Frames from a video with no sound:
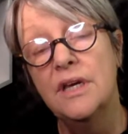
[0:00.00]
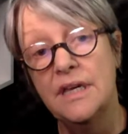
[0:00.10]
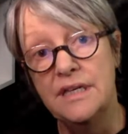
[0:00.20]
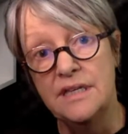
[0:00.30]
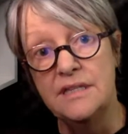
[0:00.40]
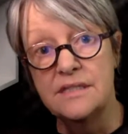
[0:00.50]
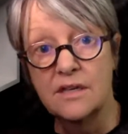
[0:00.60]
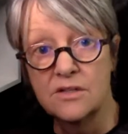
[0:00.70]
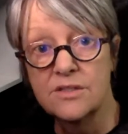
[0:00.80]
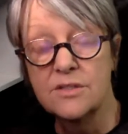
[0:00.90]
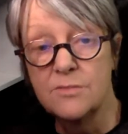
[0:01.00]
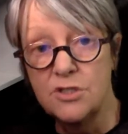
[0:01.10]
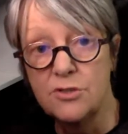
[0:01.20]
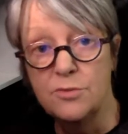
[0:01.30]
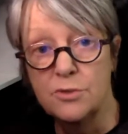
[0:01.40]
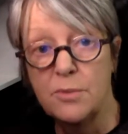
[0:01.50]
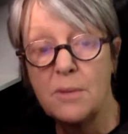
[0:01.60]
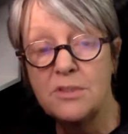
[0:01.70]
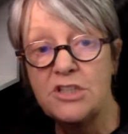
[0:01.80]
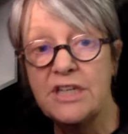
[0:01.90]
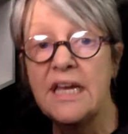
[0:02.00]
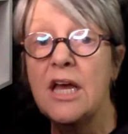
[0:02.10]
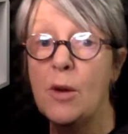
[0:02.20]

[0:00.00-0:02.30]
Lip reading: is accustomed to book publishing,